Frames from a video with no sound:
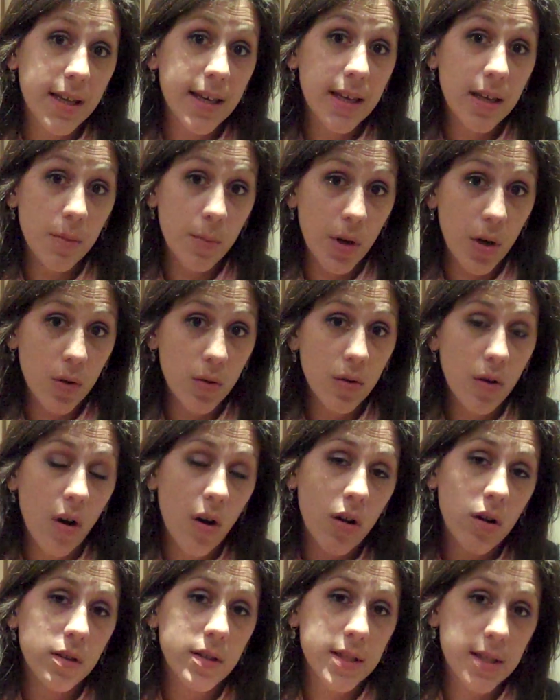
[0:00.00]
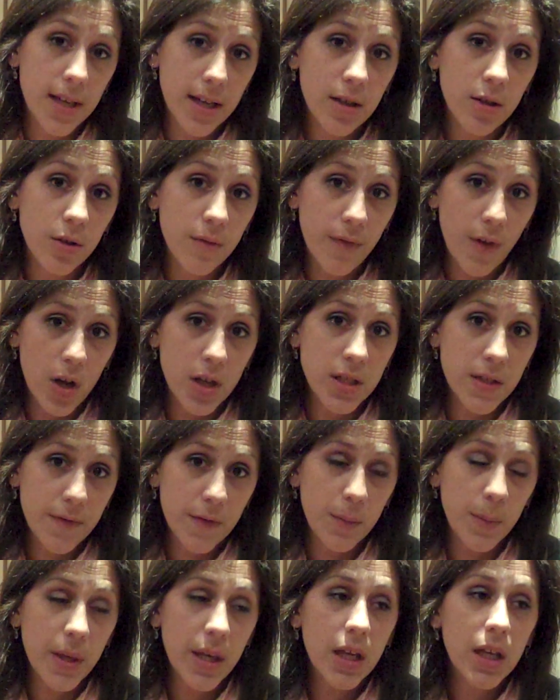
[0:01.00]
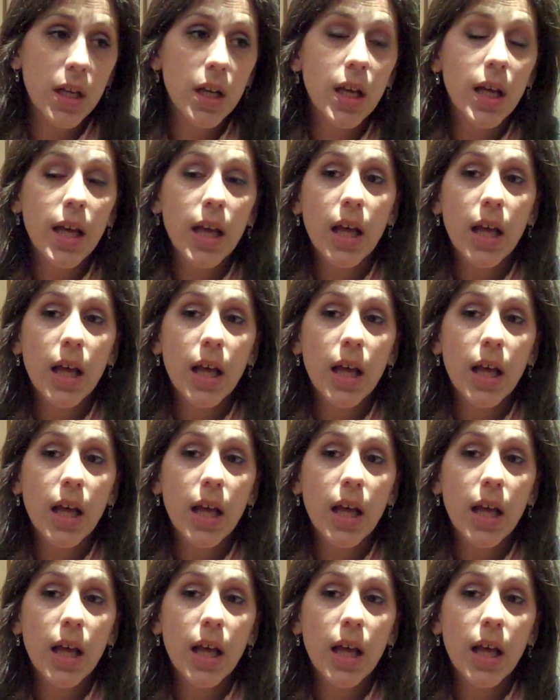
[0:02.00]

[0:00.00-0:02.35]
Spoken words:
chemo called cyclophosphamide,